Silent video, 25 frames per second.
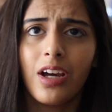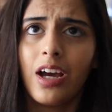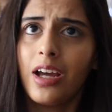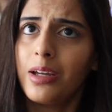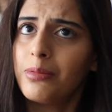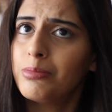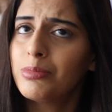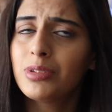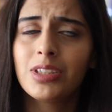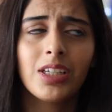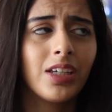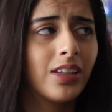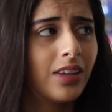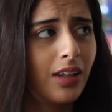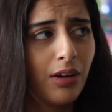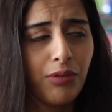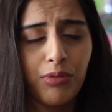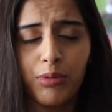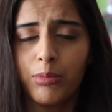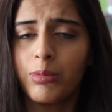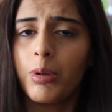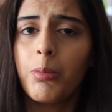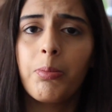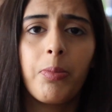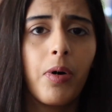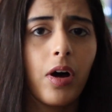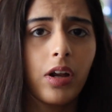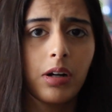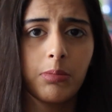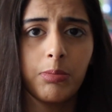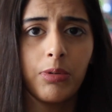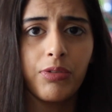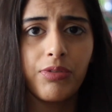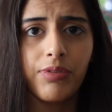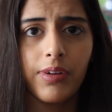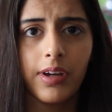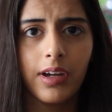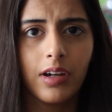I'm saying that from the bottom
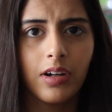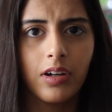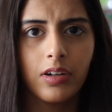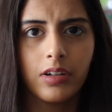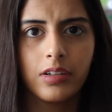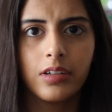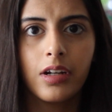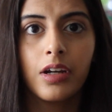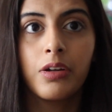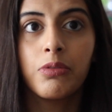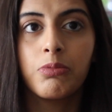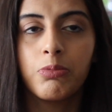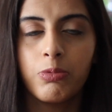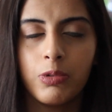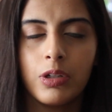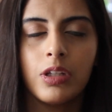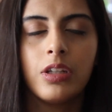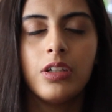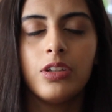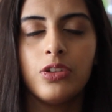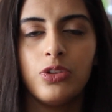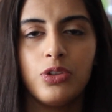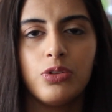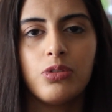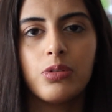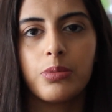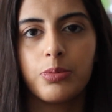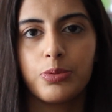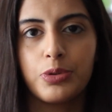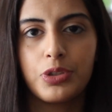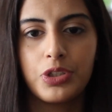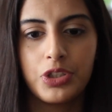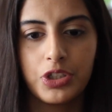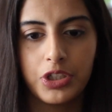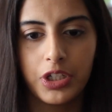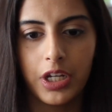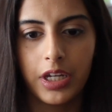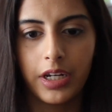of my heart. I really do
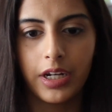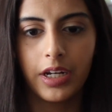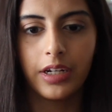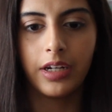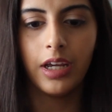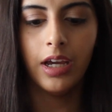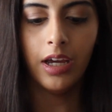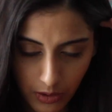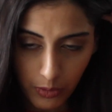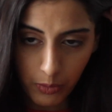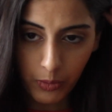appreciate it.